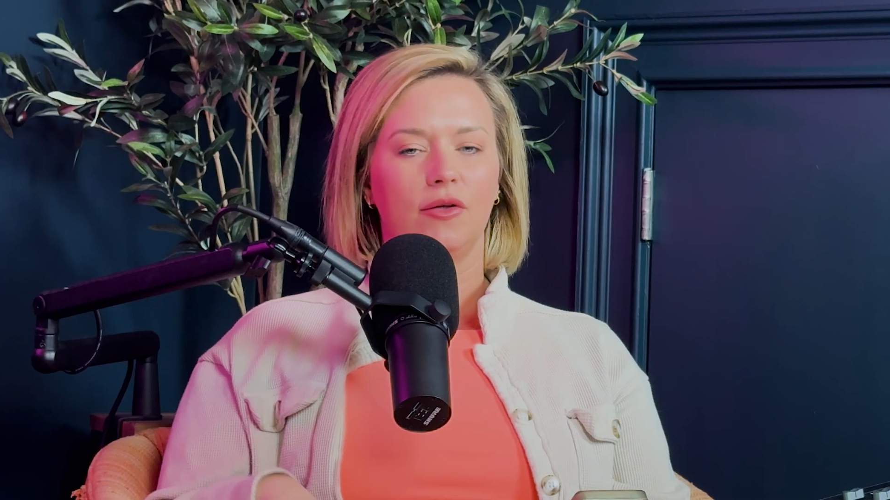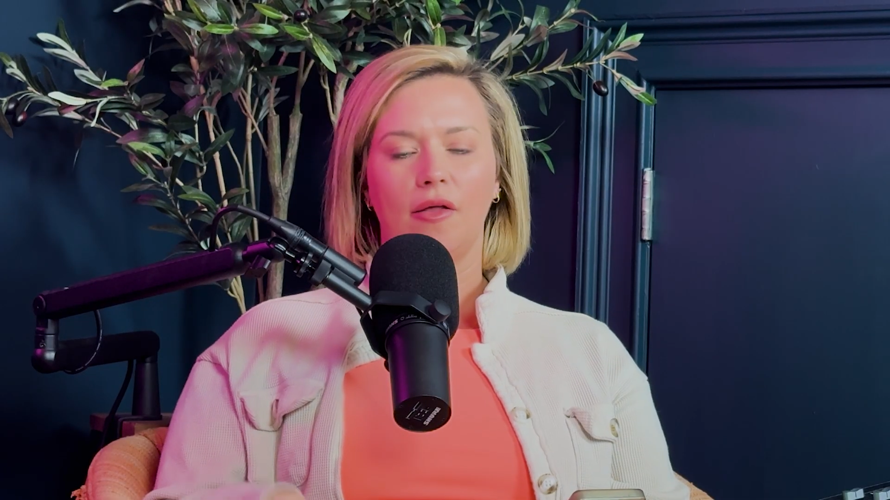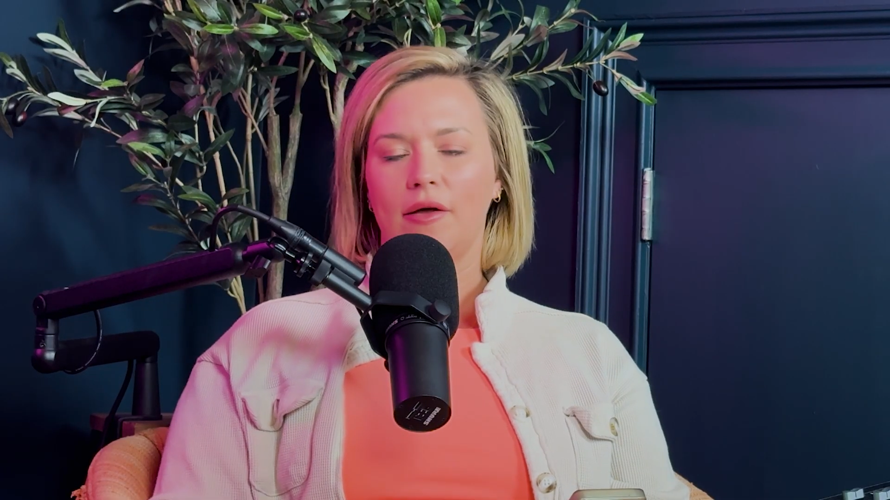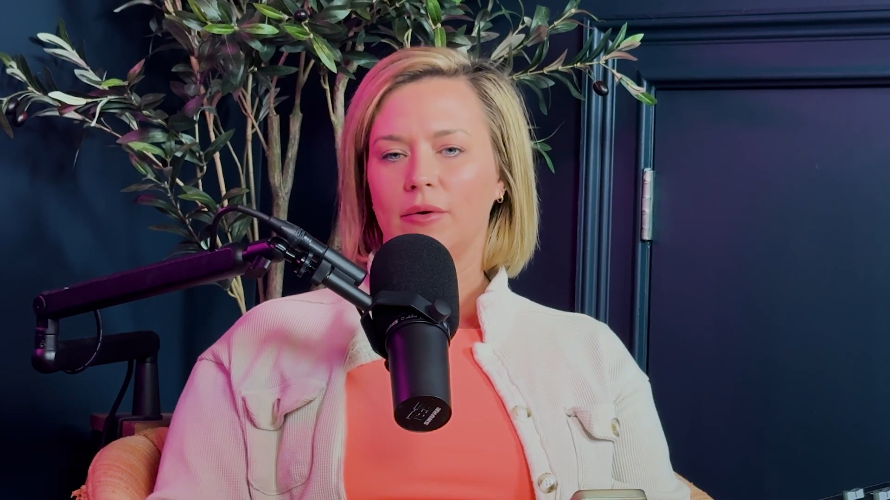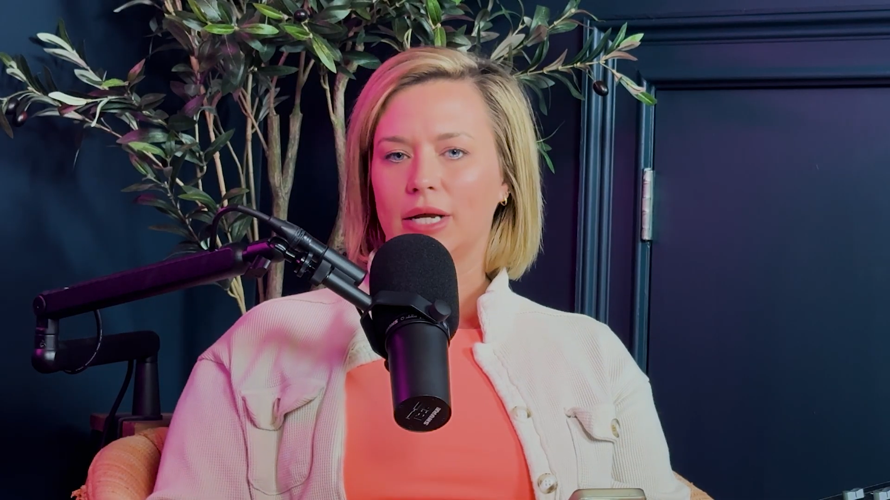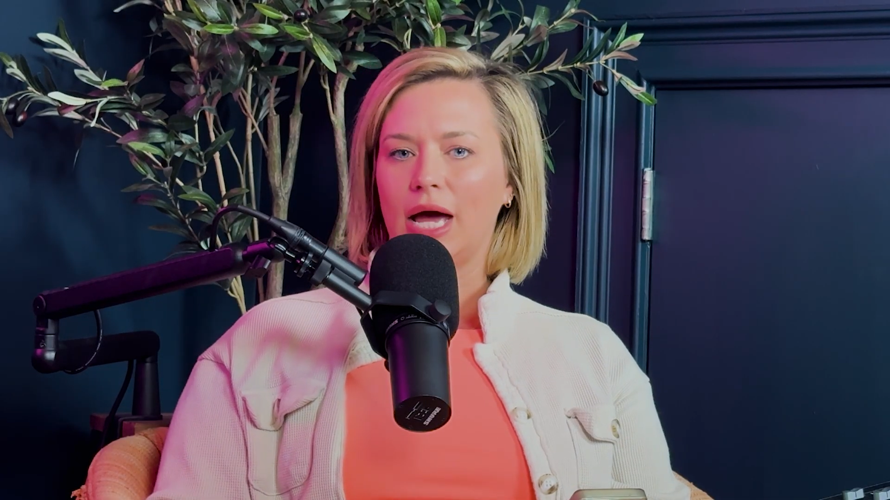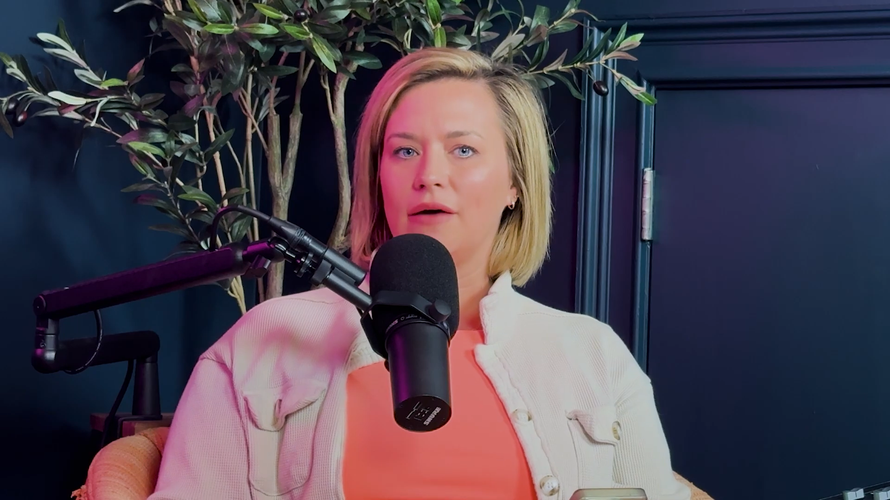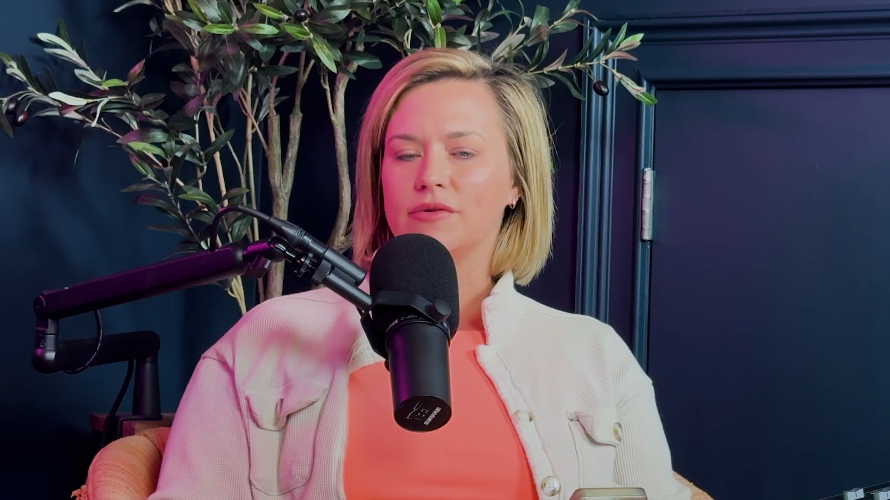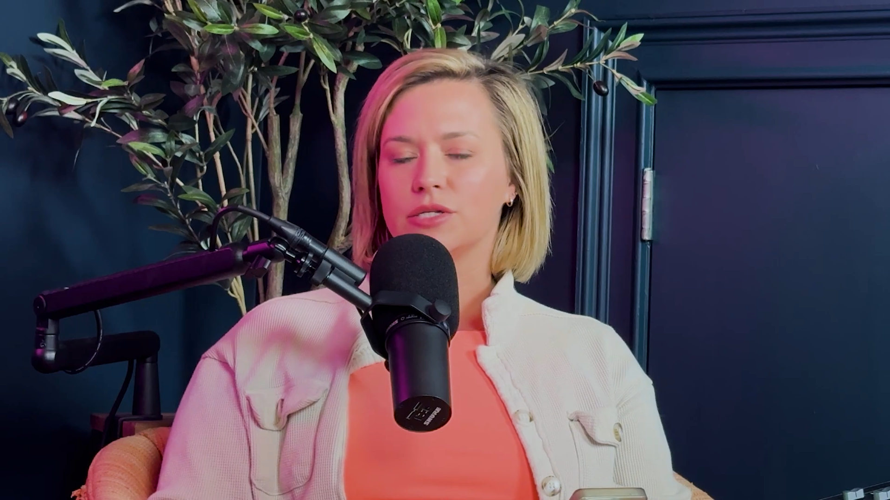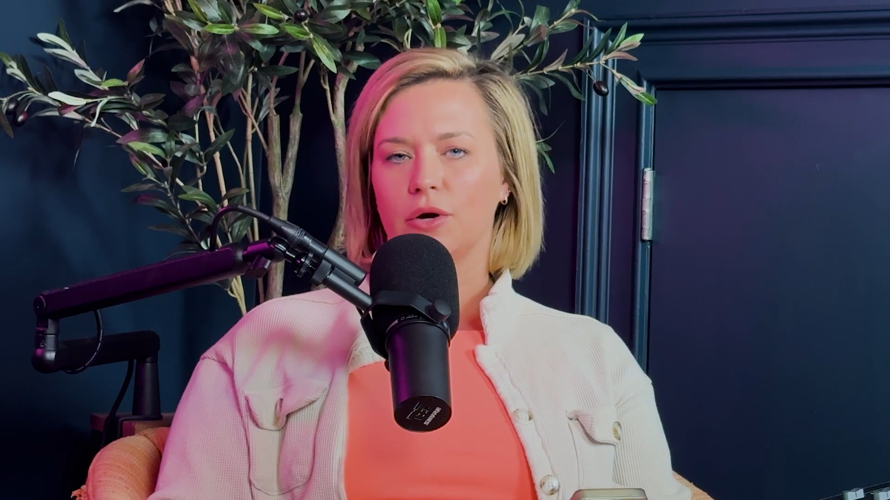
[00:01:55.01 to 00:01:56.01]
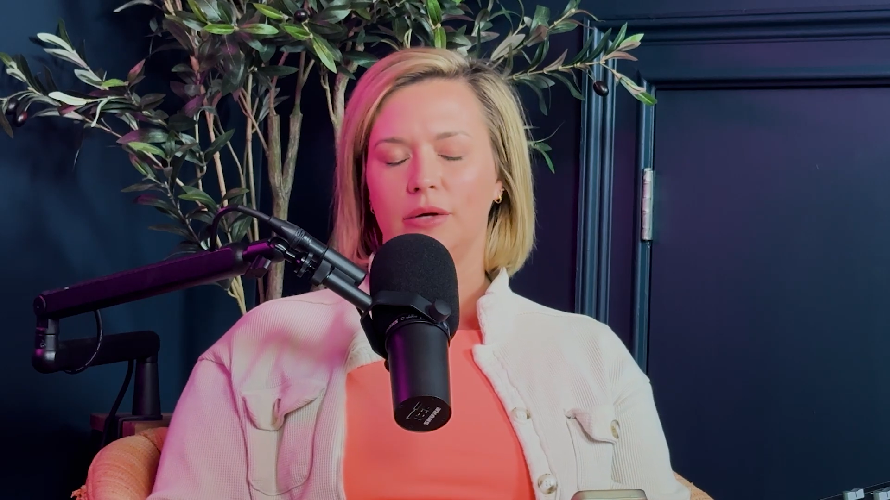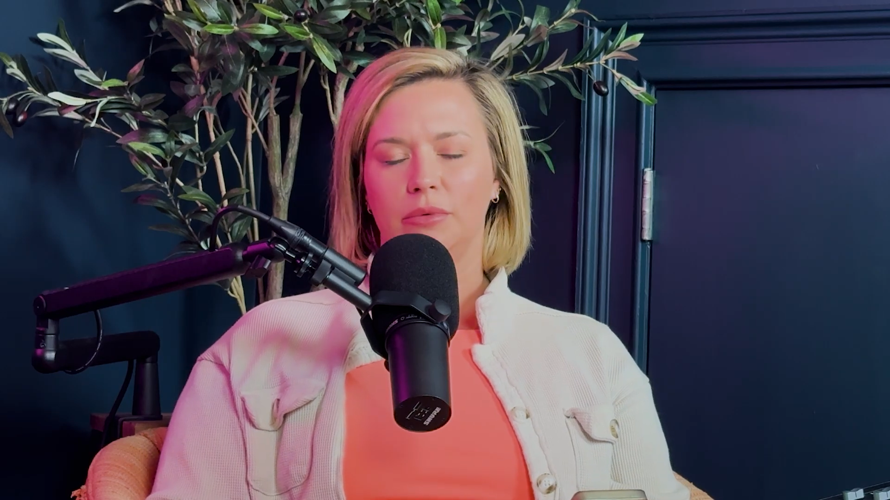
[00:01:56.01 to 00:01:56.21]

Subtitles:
thought they were going to have this great